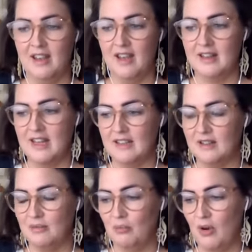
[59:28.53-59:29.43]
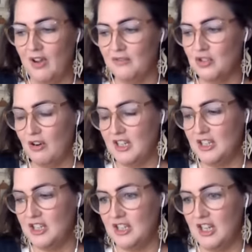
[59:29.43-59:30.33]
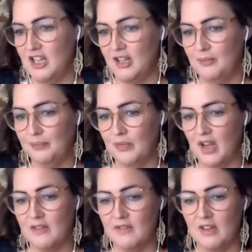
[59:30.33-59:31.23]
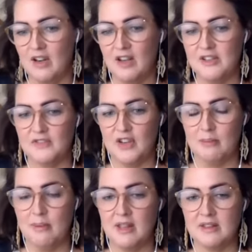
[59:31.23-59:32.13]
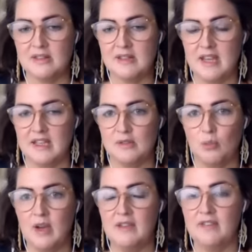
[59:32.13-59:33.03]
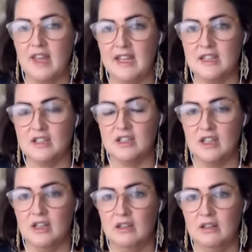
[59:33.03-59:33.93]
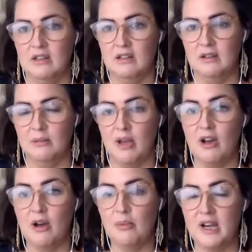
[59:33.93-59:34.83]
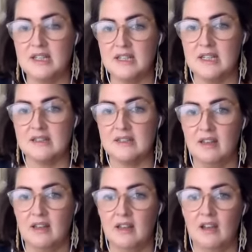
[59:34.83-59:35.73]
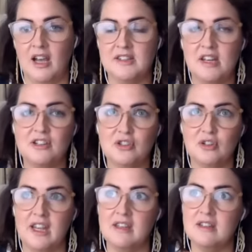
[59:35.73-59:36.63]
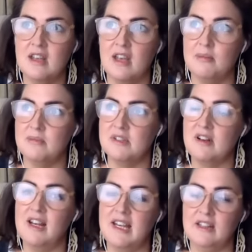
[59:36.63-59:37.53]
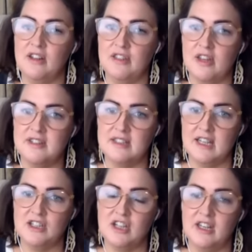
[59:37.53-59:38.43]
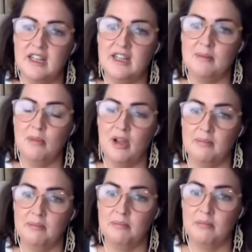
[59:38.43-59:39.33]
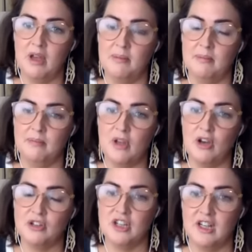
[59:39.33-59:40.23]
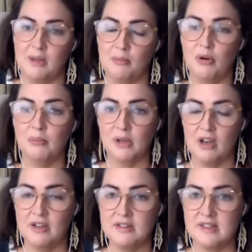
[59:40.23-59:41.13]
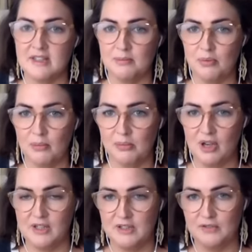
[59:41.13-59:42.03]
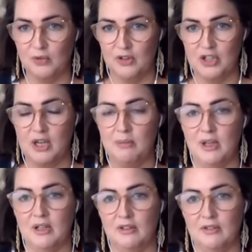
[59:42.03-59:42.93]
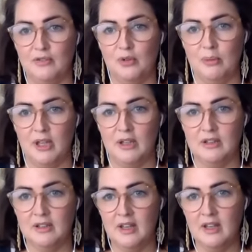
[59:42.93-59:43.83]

and then what i've tried to do over the last few months is weave that into my art practice i touch on it um, slightly in the 30 day journey and in my um, art journaling prompt cards there's prompt cards for the new moon and the full moon